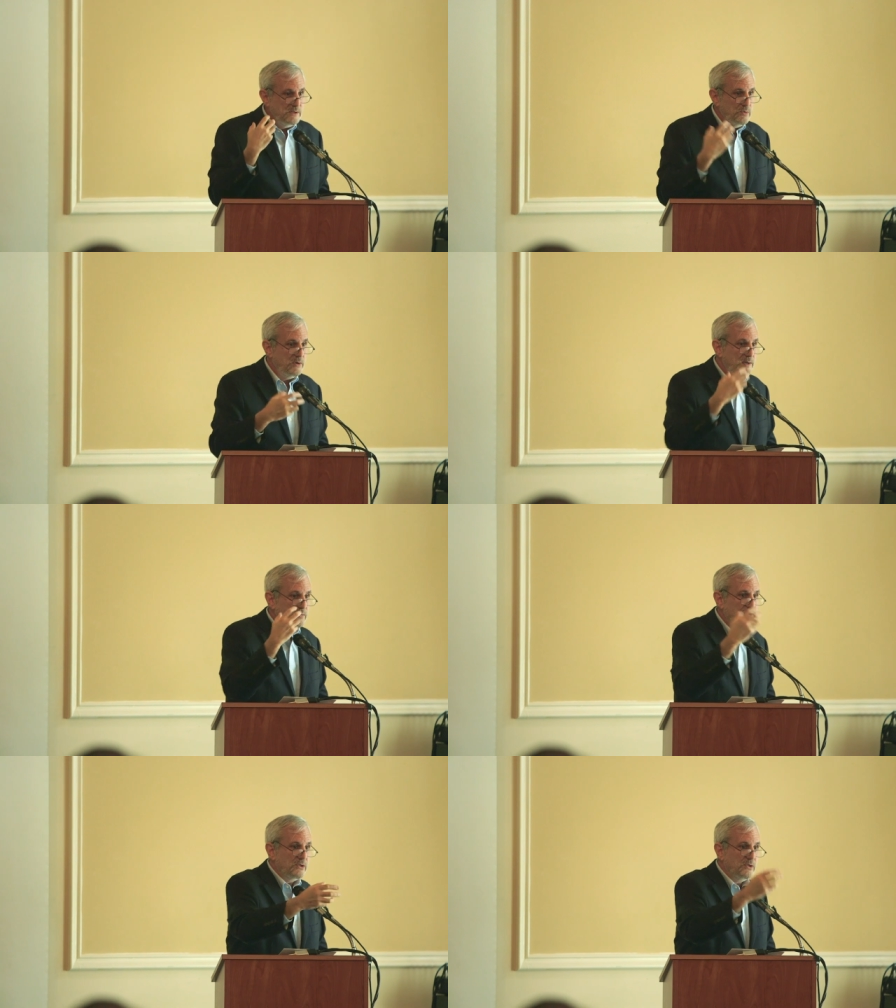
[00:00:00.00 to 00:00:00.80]
You were
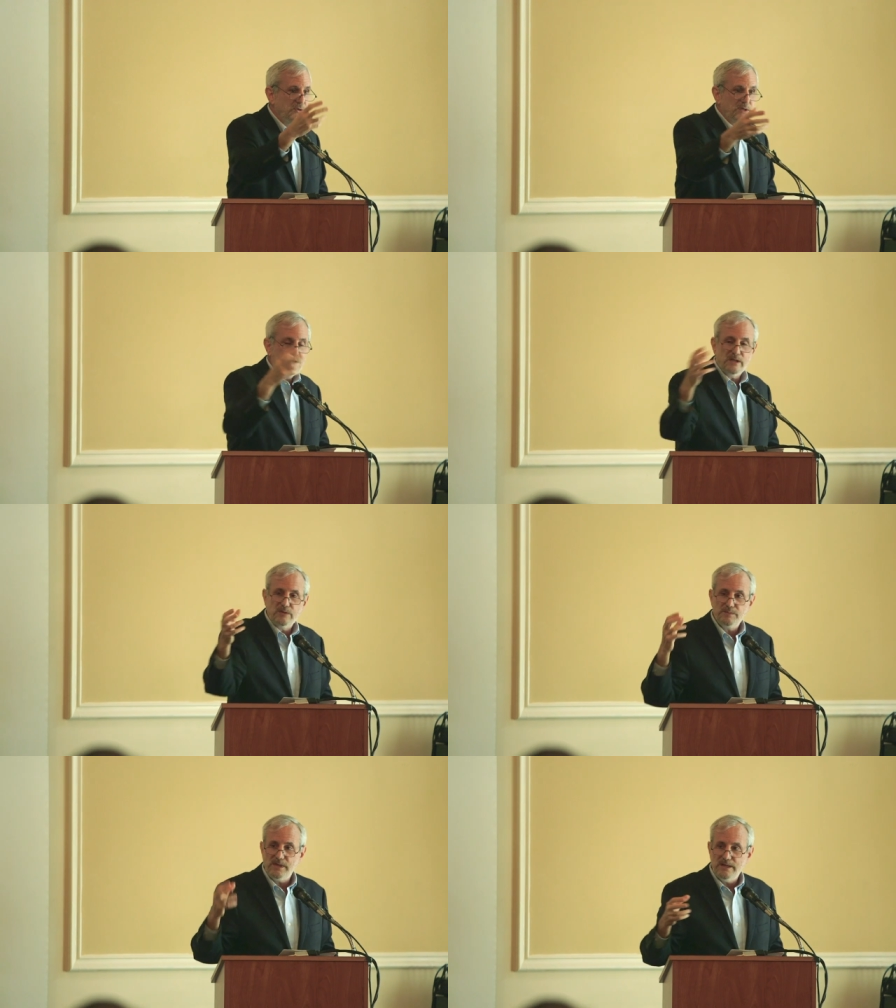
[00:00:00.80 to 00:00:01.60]
able to look in
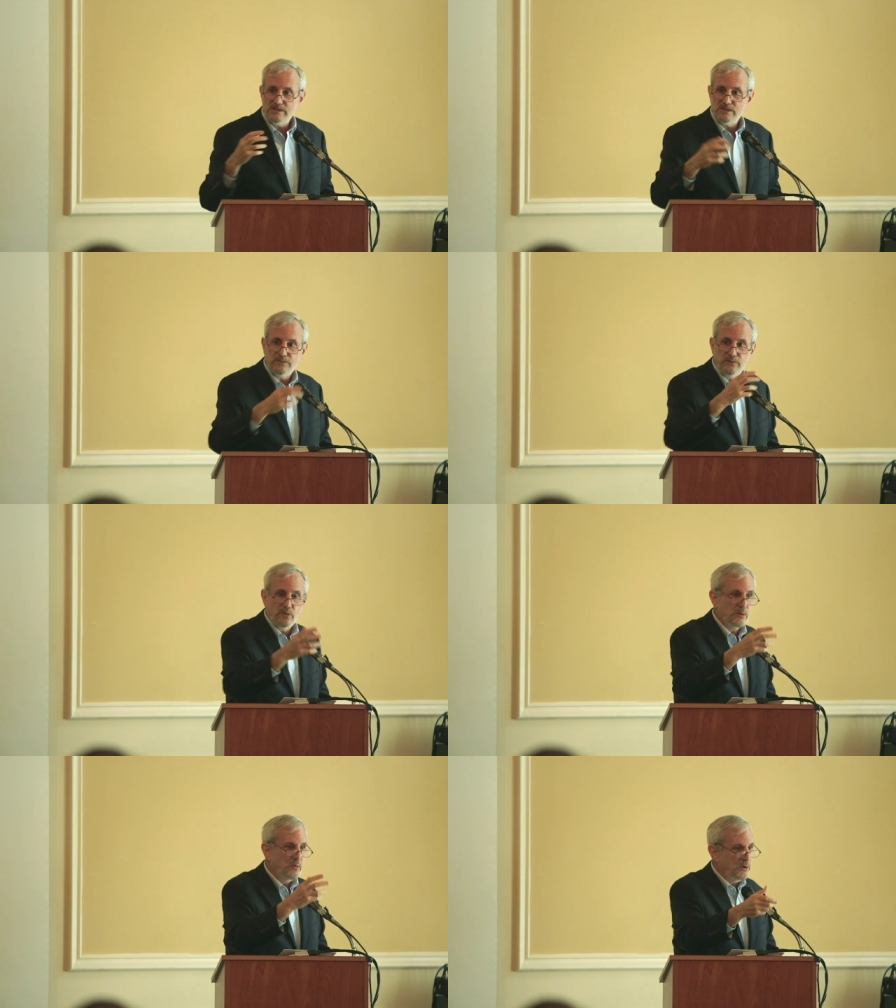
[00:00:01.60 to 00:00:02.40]
other places
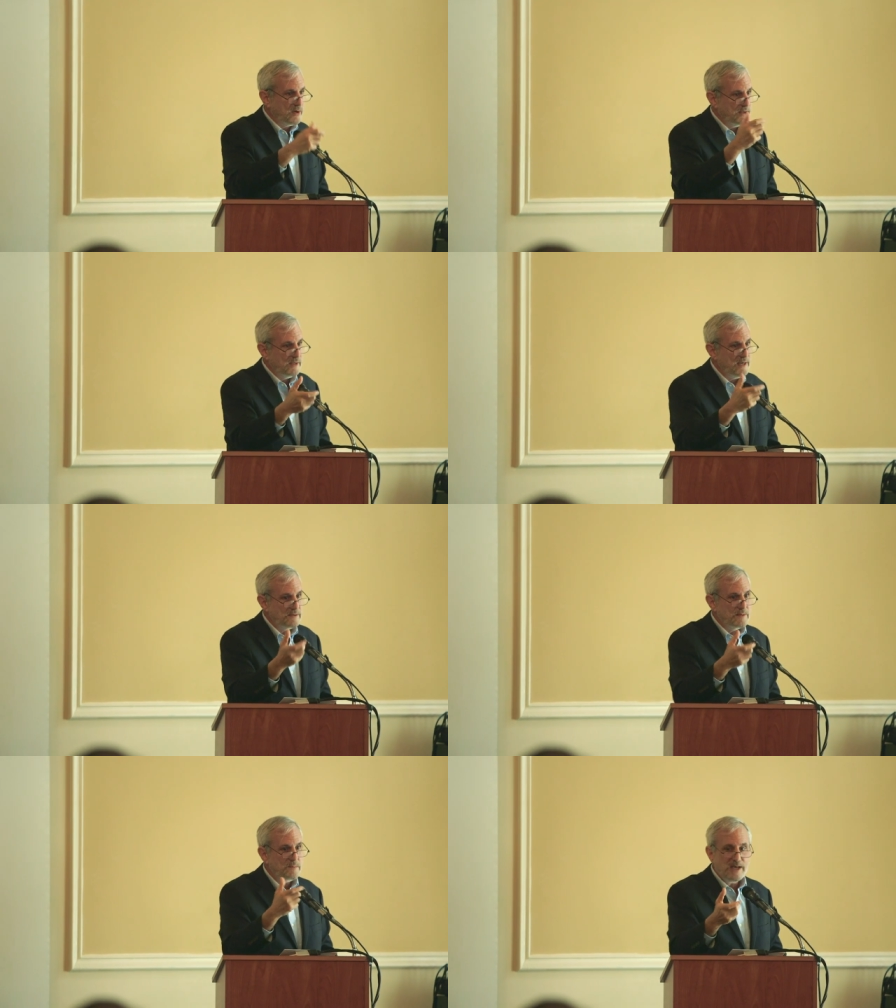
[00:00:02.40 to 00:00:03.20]
for work, and the
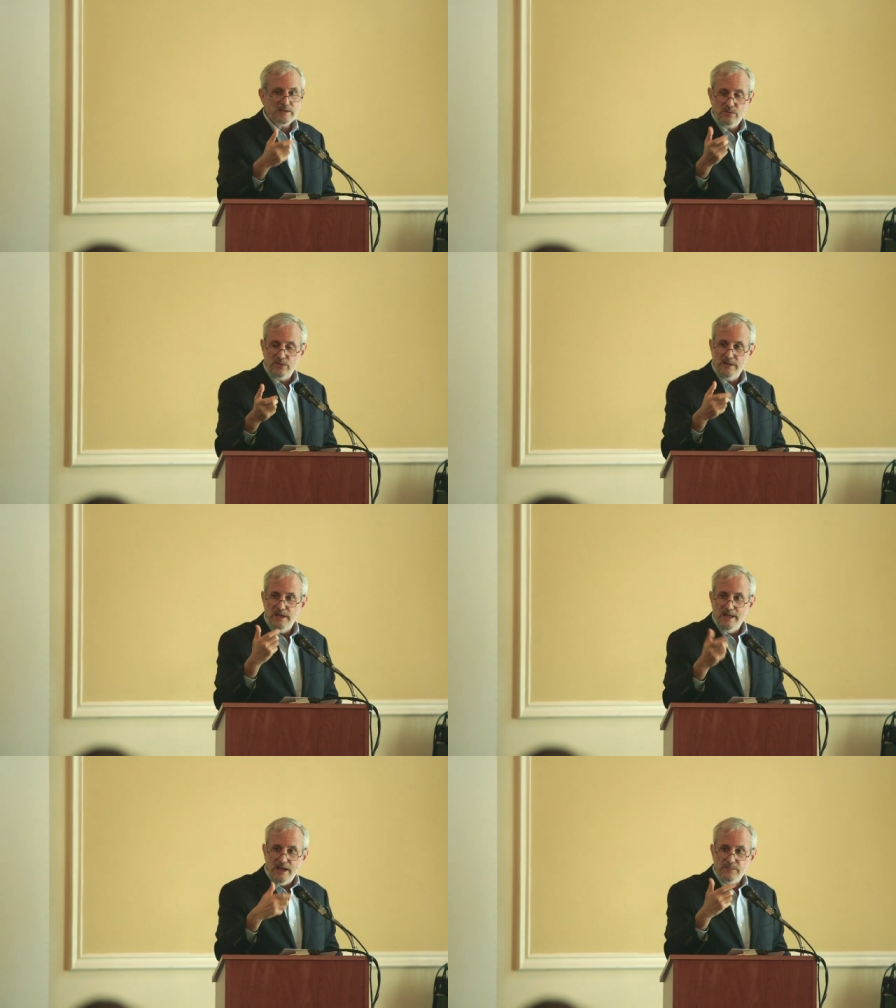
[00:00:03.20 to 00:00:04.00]
Nansen passport
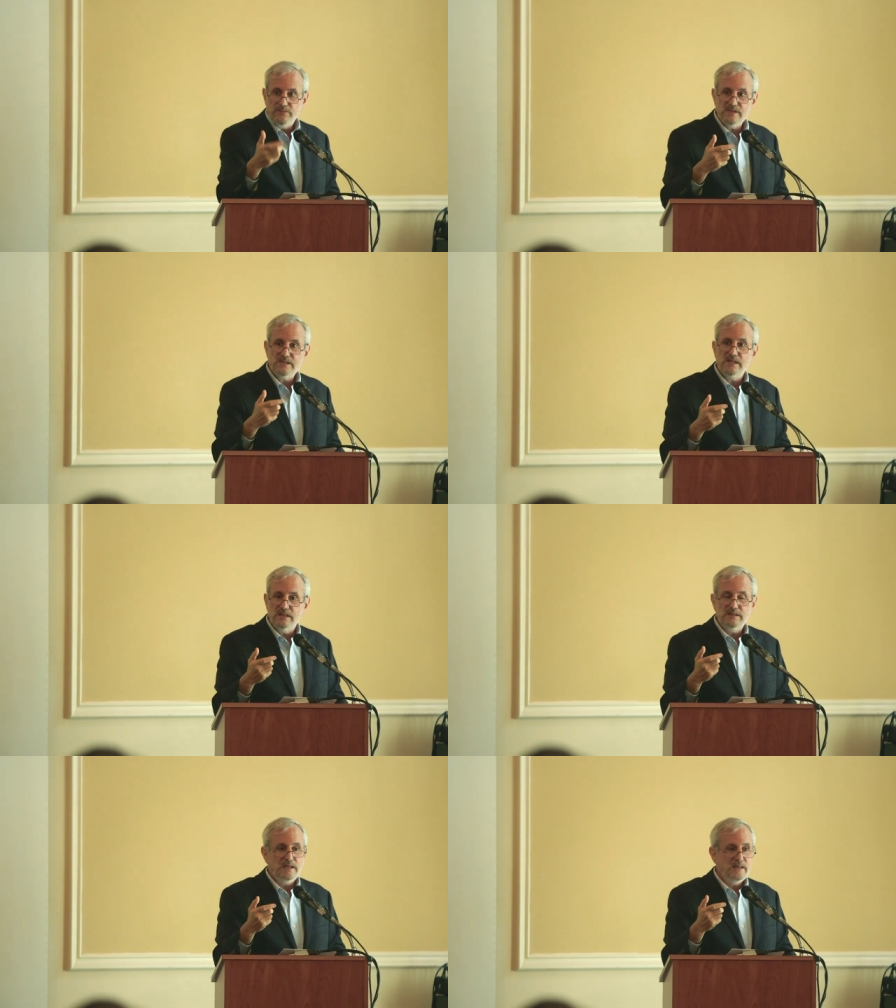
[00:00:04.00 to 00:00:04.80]
helped
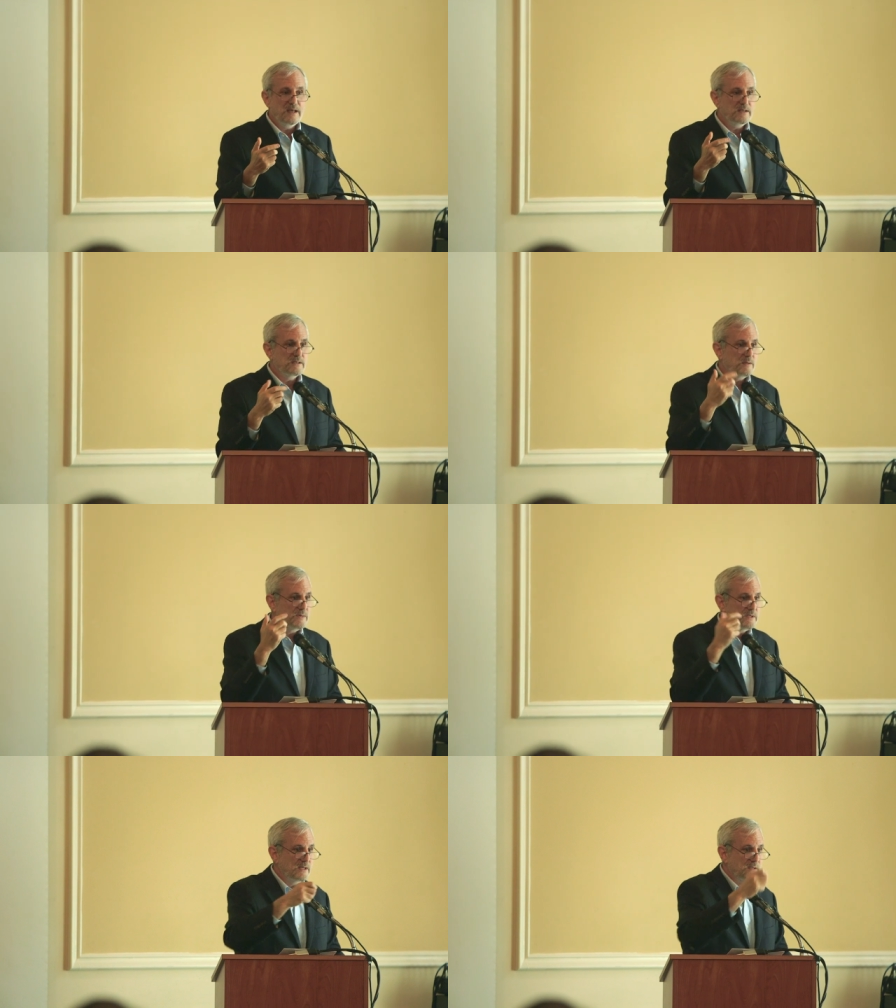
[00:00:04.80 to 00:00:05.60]
facilitate that to some
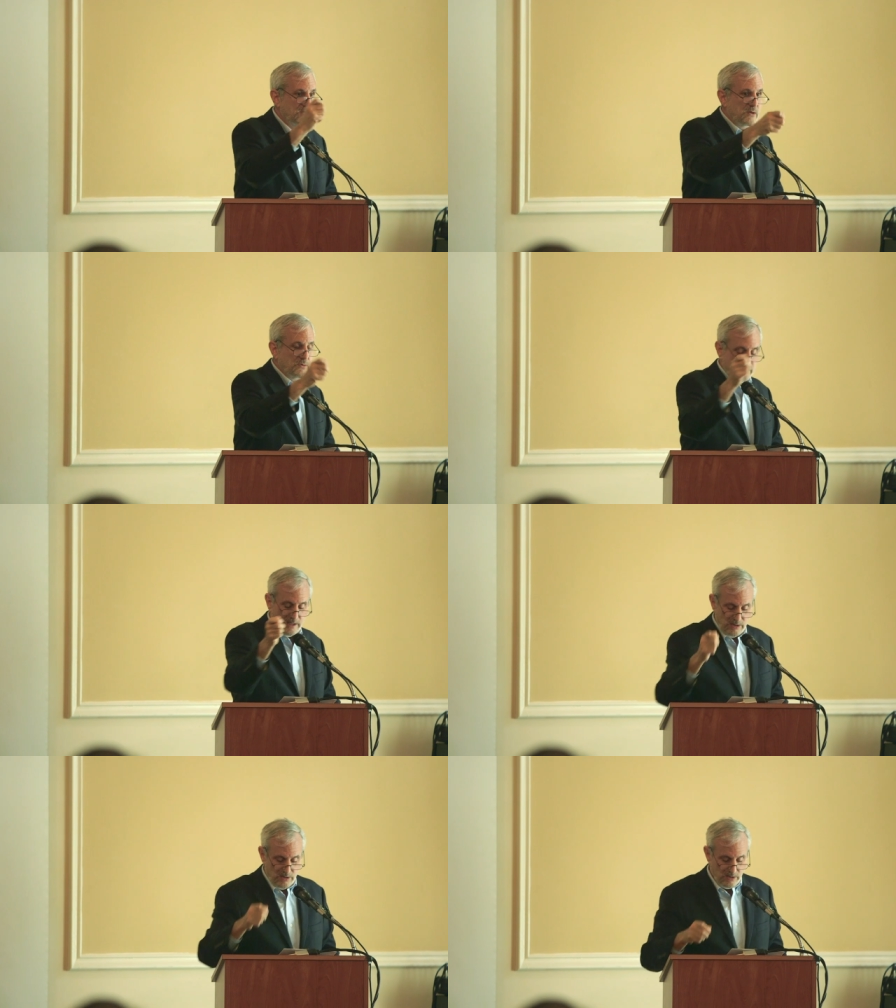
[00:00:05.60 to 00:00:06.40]
extent to go
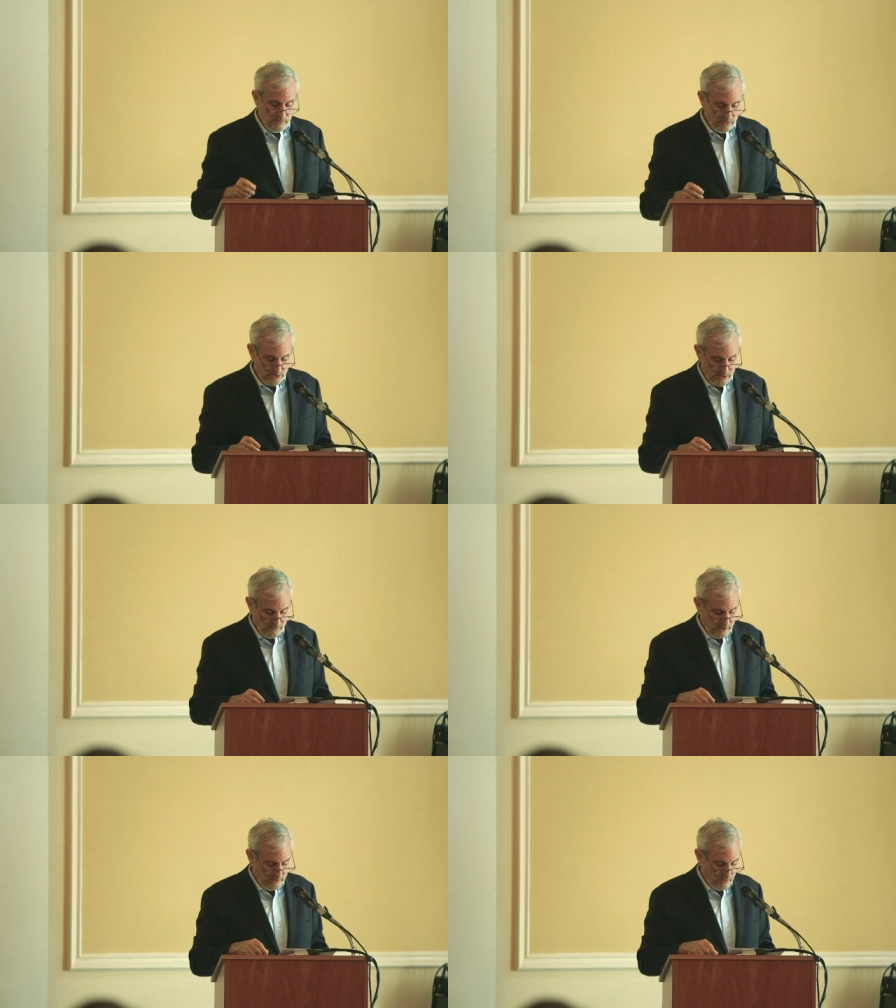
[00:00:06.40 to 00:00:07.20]
take care of yourself.
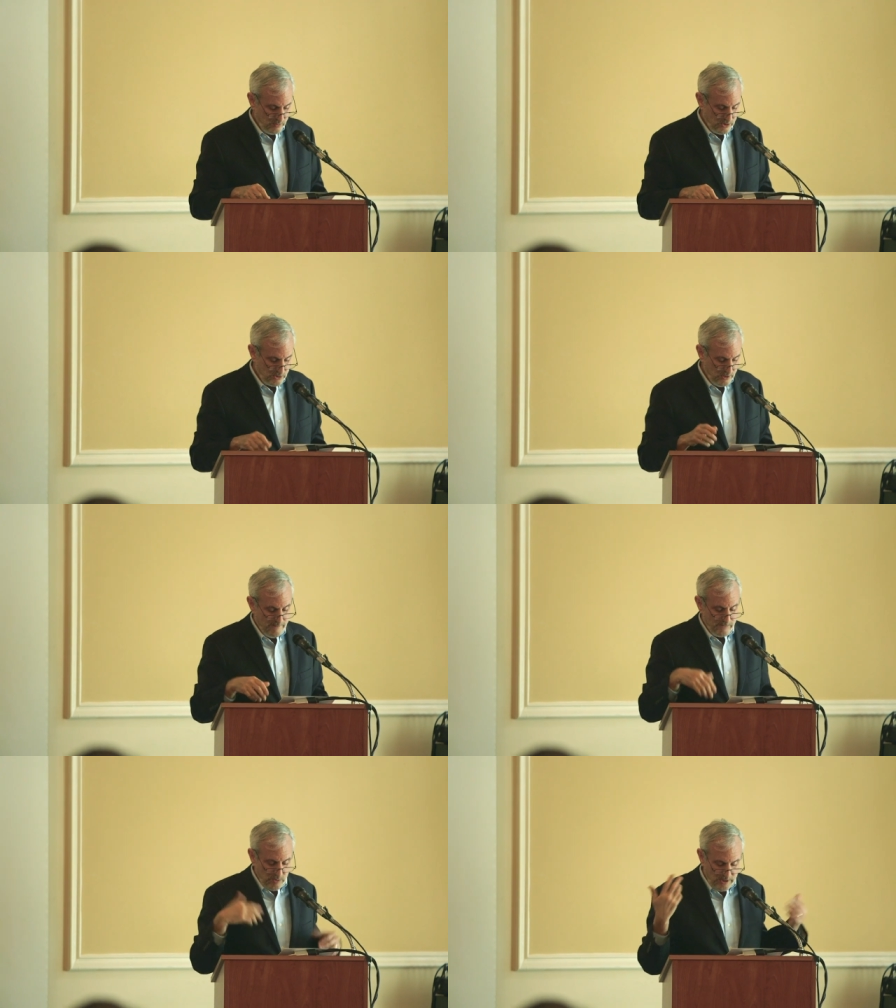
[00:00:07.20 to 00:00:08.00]
And I think we should,
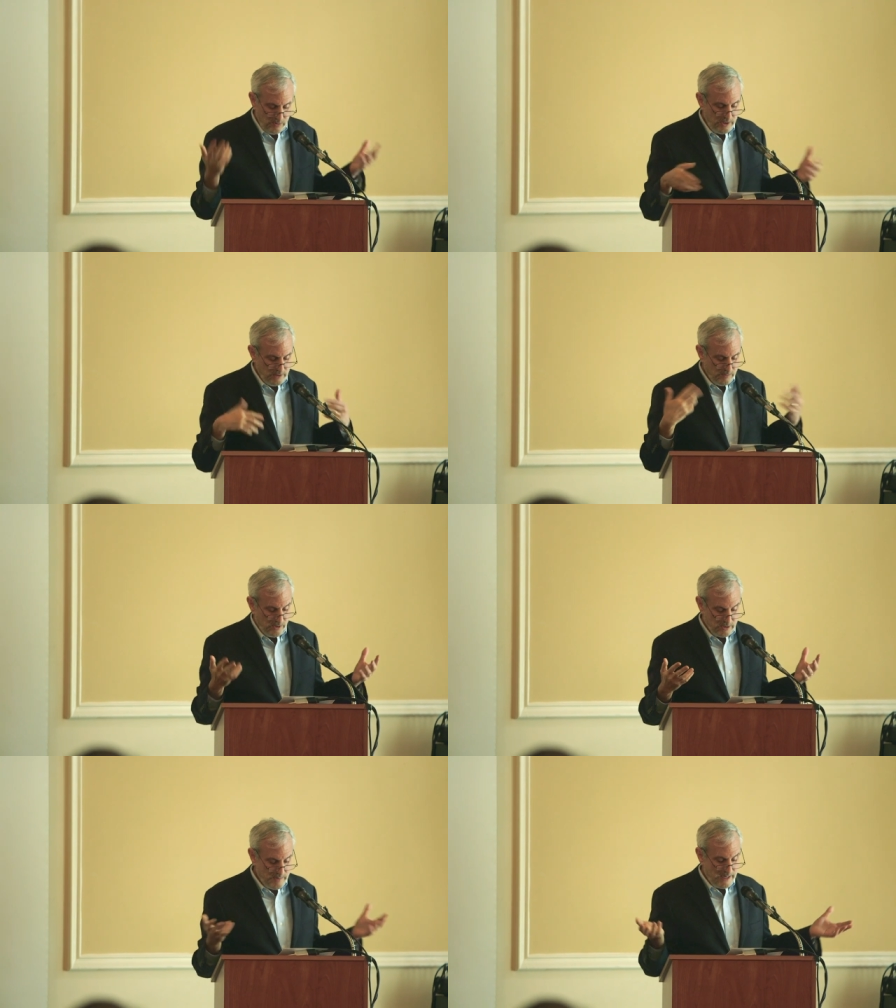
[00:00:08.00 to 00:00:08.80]
so I think we need to
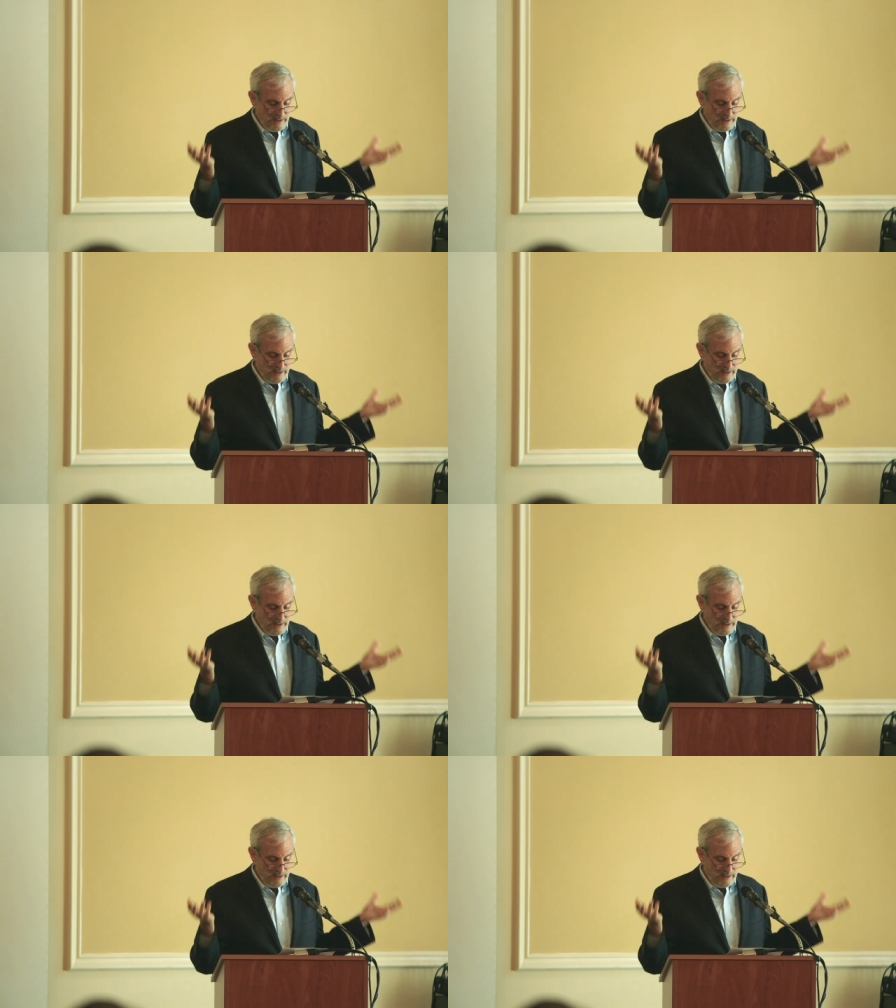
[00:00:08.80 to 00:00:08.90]
bring this back.